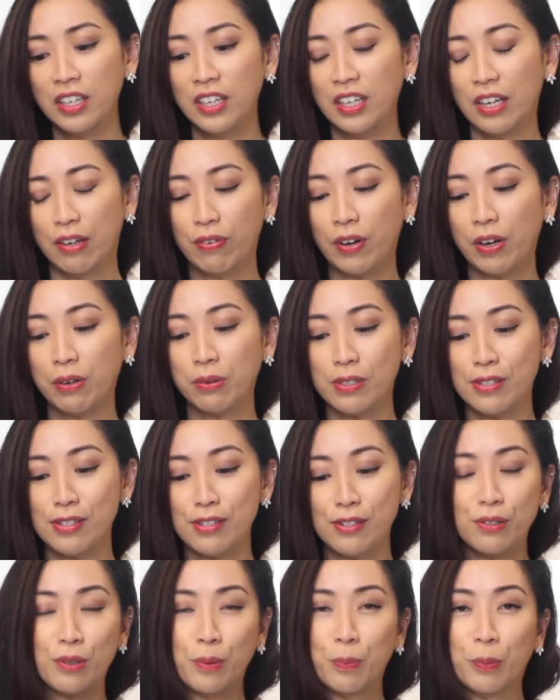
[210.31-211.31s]
If I were to
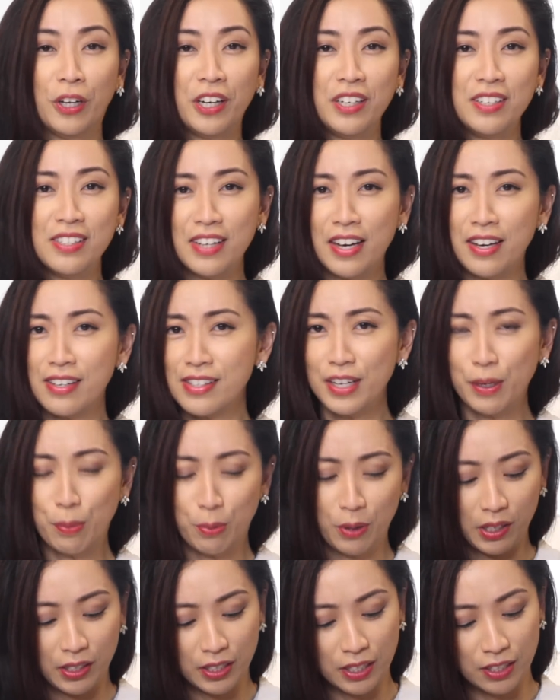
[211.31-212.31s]
do a blind test, I
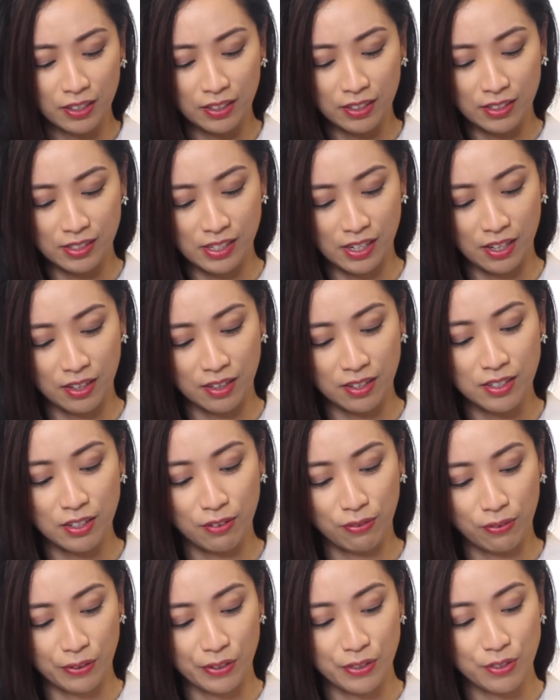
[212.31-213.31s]
probably couldn't tell the
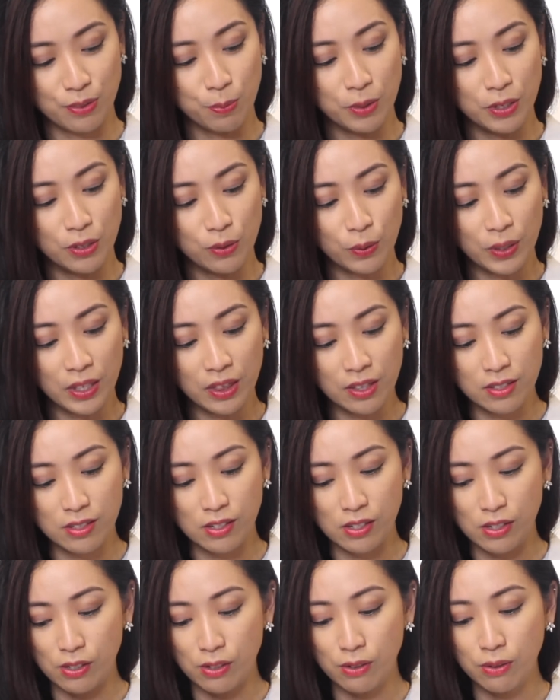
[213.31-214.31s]
difference between the
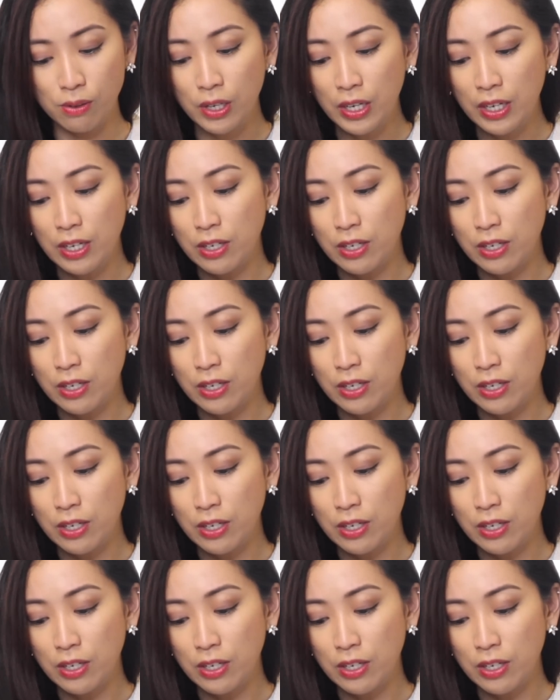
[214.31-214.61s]
two.